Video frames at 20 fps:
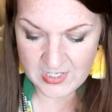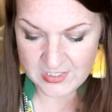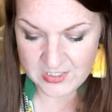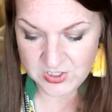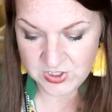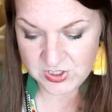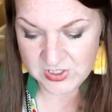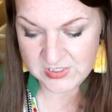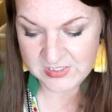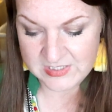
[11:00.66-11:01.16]
And
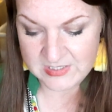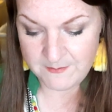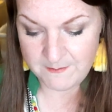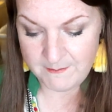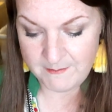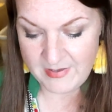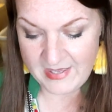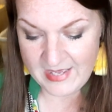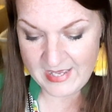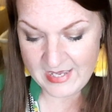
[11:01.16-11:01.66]
it's just the
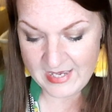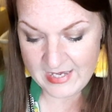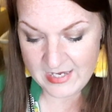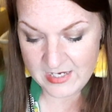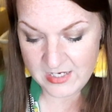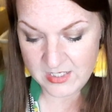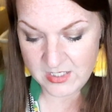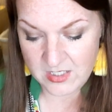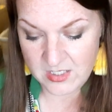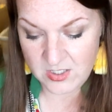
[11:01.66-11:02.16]

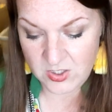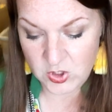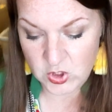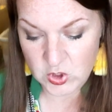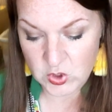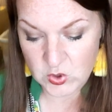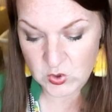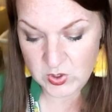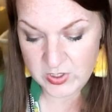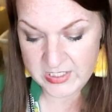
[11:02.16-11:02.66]
MAC
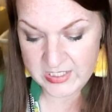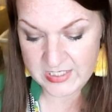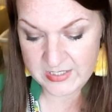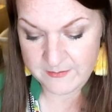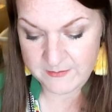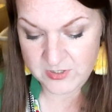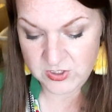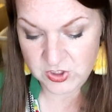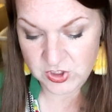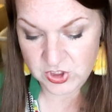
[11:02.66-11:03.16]

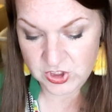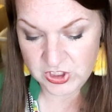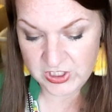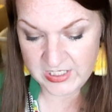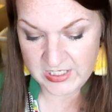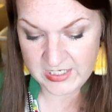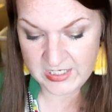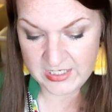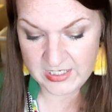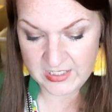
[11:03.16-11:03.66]

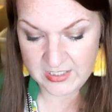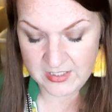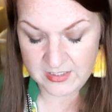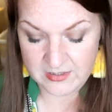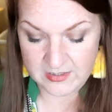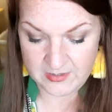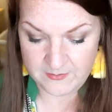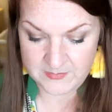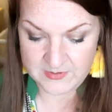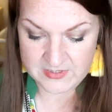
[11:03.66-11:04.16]
Cremesheen
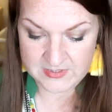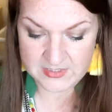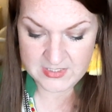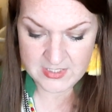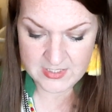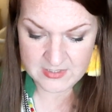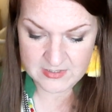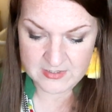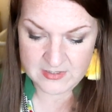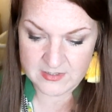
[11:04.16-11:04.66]

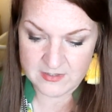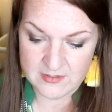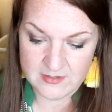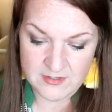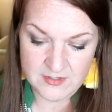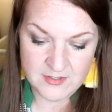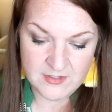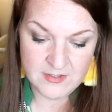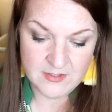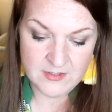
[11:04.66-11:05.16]
Lipstick.
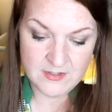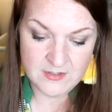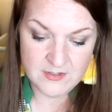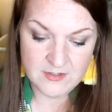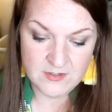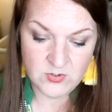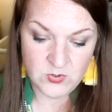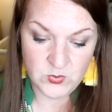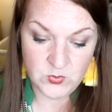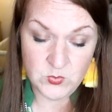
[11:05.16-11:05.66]

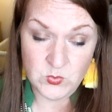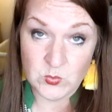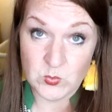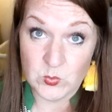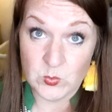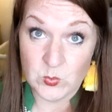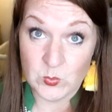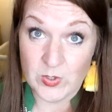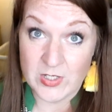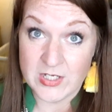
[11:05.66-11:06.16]
Ooh,
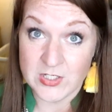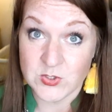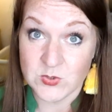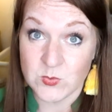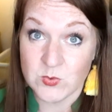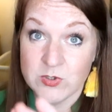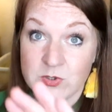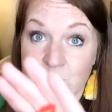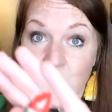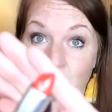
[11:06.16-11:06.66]
that
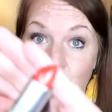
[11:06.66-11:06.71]
is real